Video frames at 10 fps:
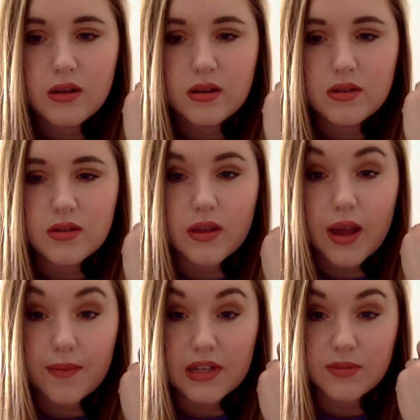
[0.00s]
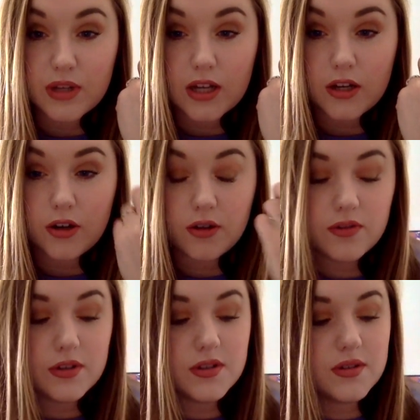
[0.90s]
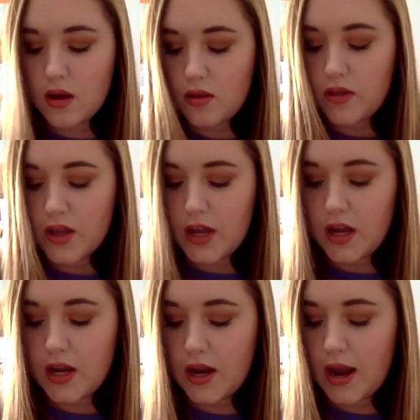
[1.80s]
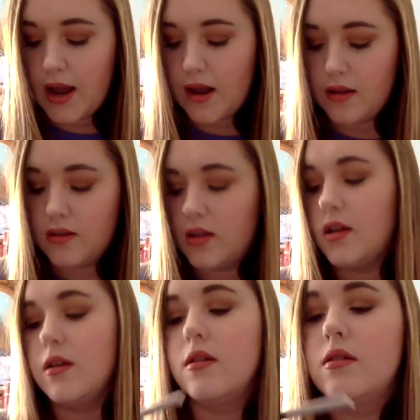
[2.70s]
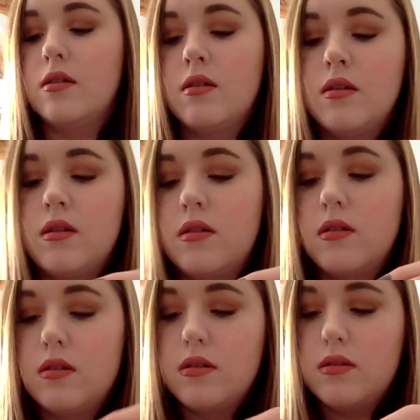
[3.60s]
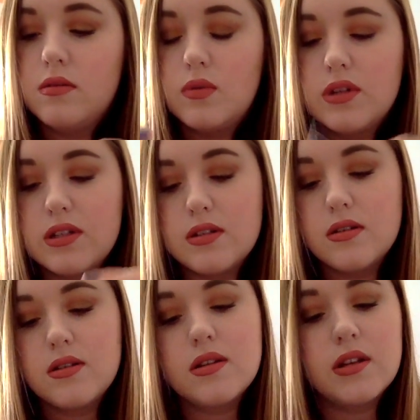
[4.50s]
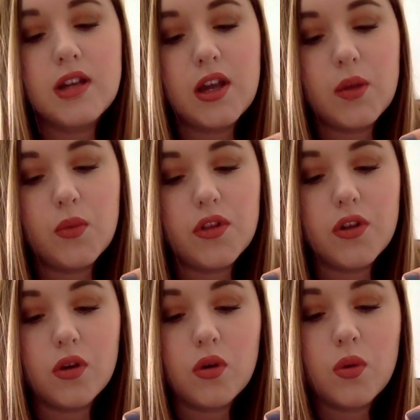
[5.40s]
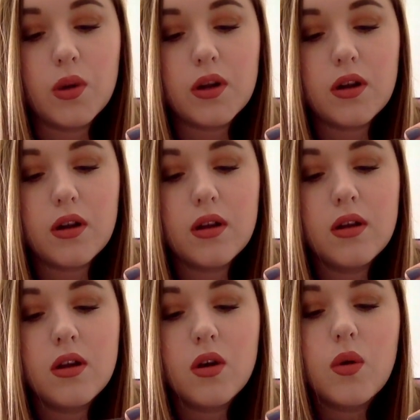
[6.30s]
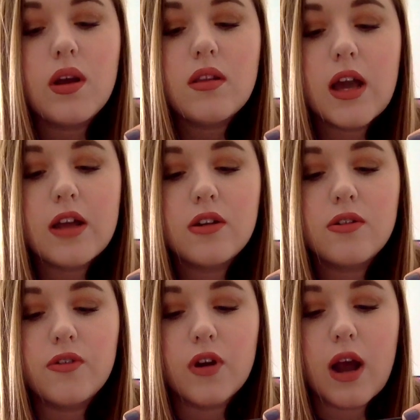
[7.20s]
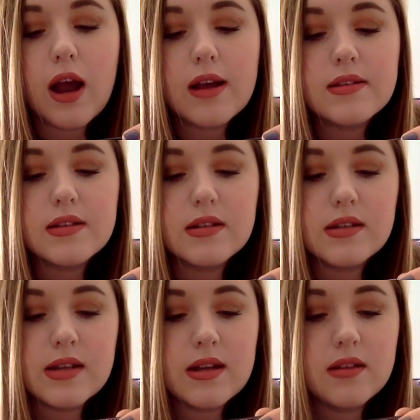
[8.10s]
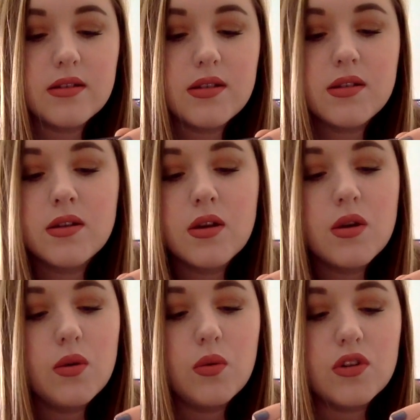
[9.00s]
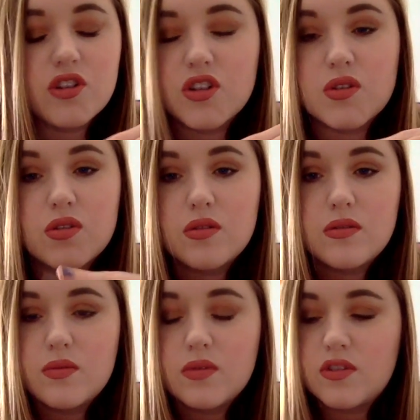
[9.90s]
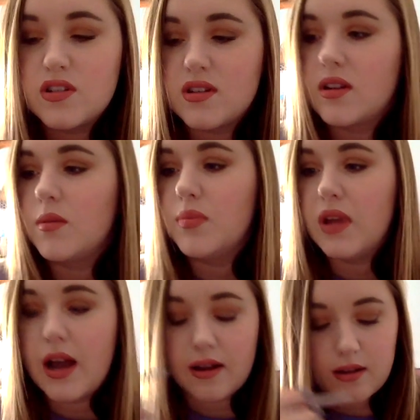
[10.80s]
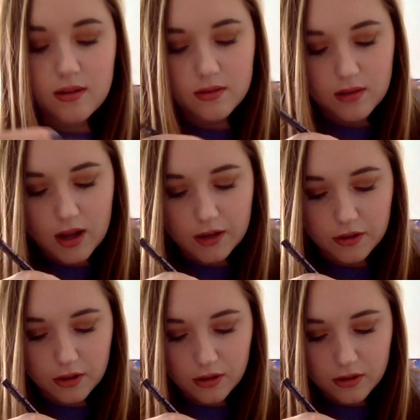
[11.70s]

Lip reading: So that makes me kind of nervous. They had the, what is this? It came with a quick liner for eyes and tints, which is just like a black liner.